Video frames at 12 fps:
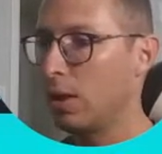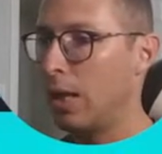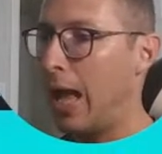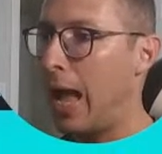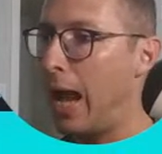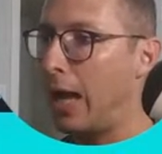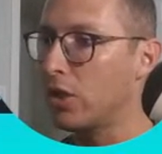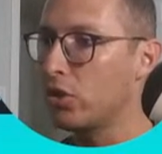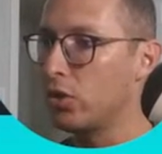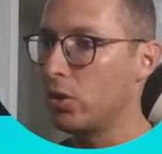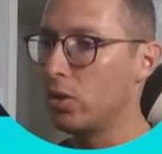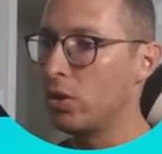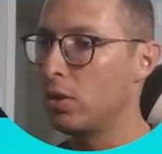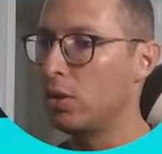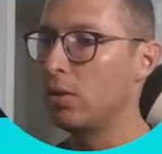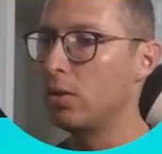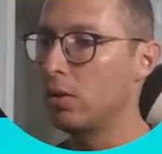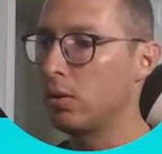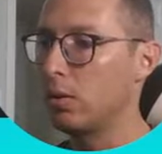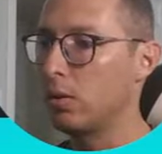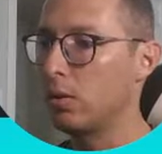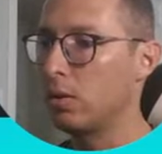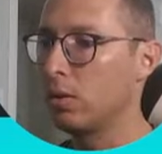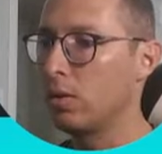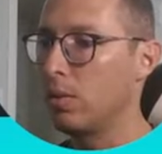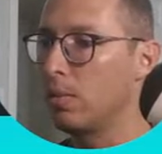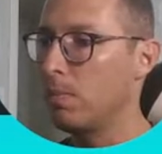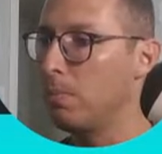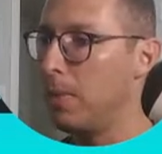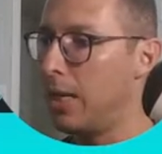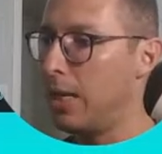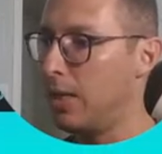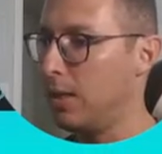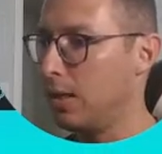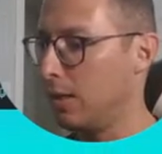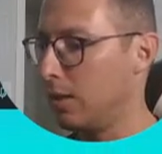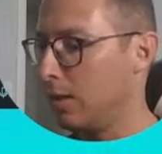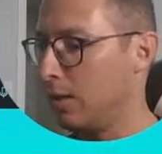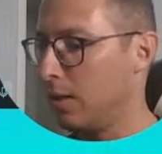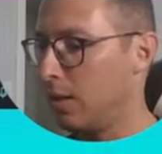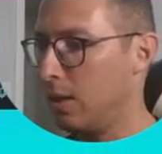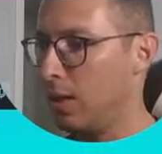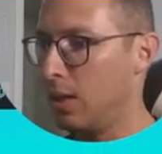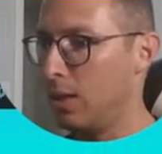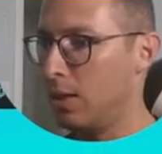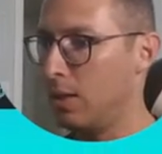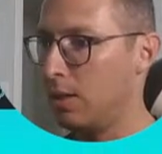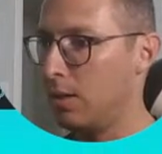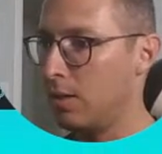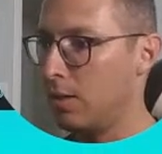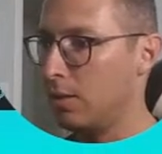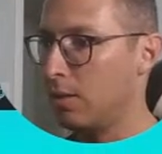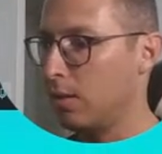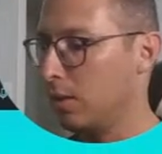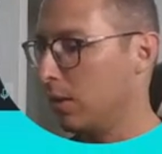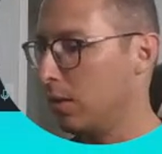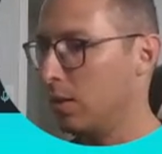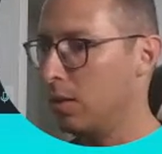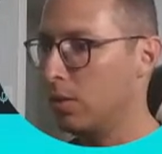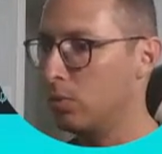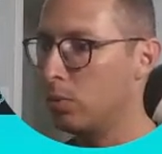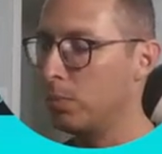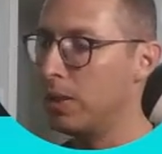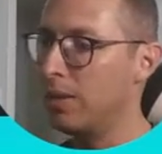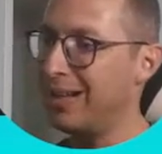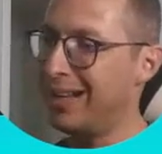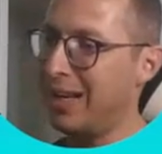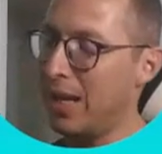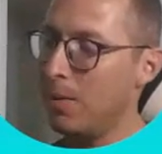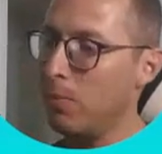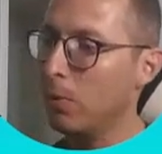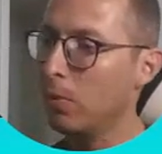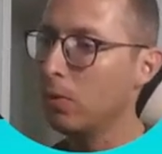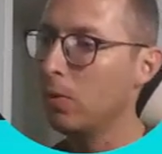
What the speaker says: action make, and this will be the label